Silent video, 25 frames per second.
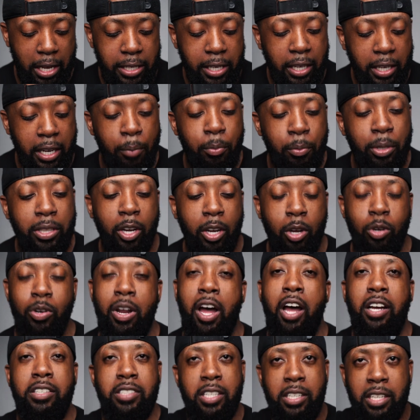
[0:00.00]
it did come with the
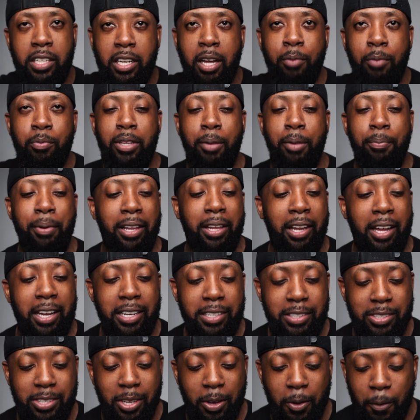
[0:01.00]
Godox. It did come with a big
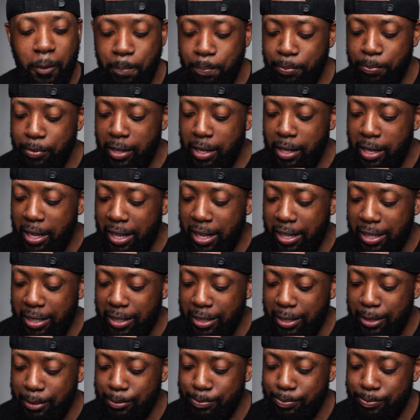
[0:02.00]
light. So
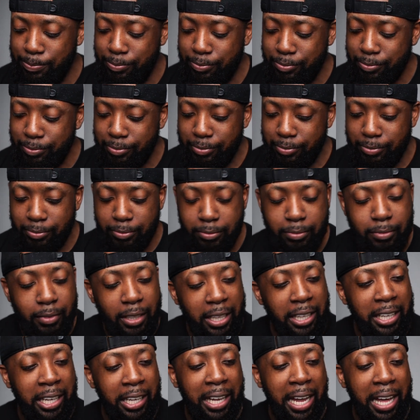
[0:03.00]
um,
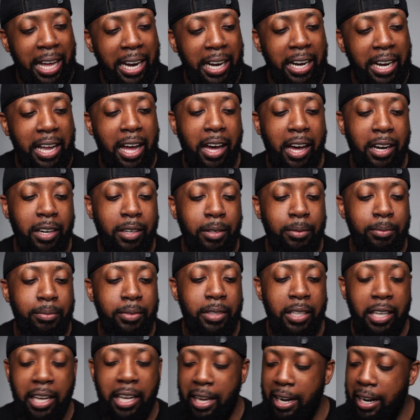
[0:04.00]
I'm glad I got them
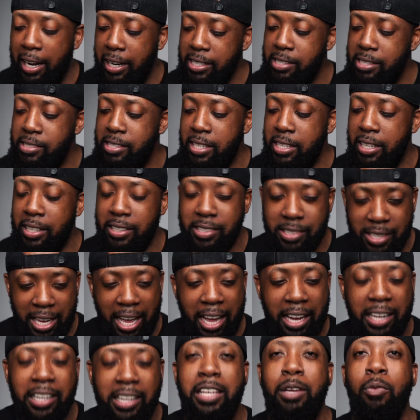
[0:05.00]
and I can see
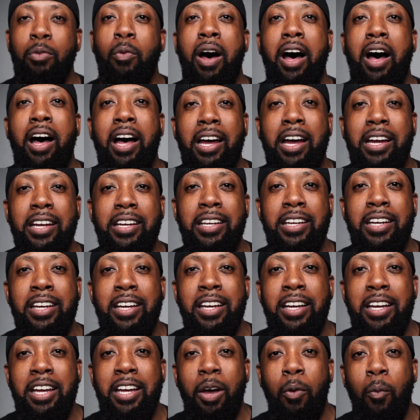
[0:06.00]
exactly why
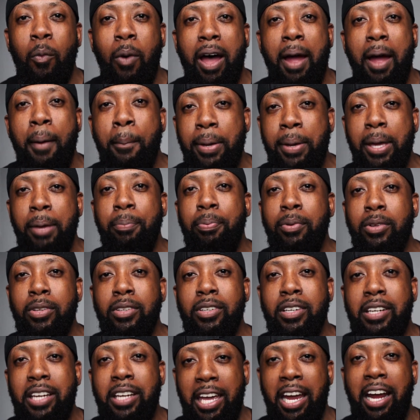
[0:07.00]
why
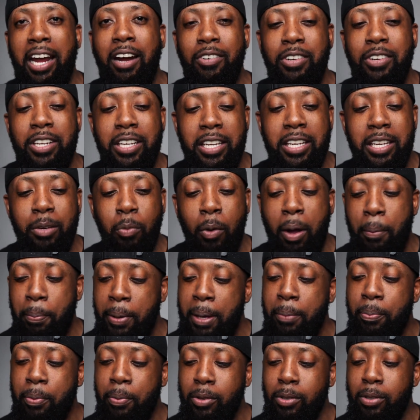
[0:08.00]
people carry, why
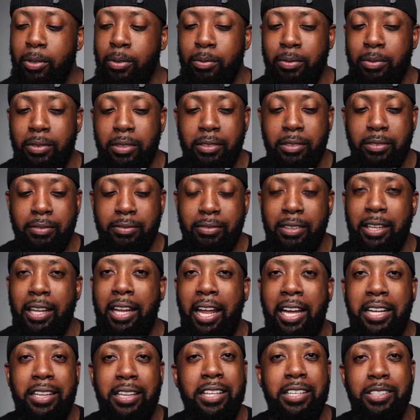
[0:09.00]
people
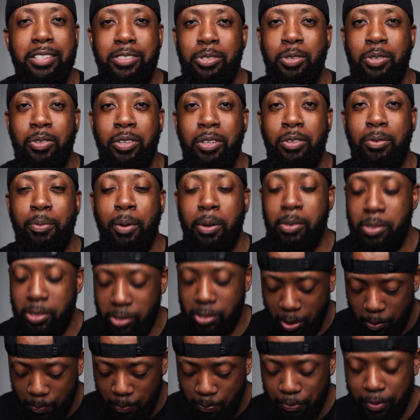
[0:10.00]
like these two low notes.
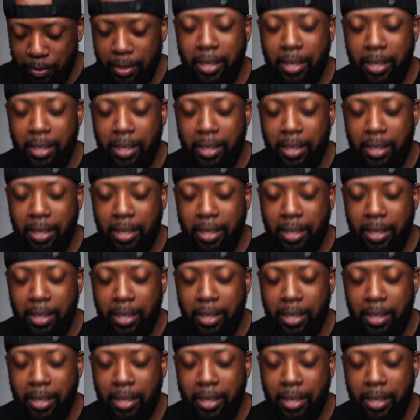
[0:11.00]
So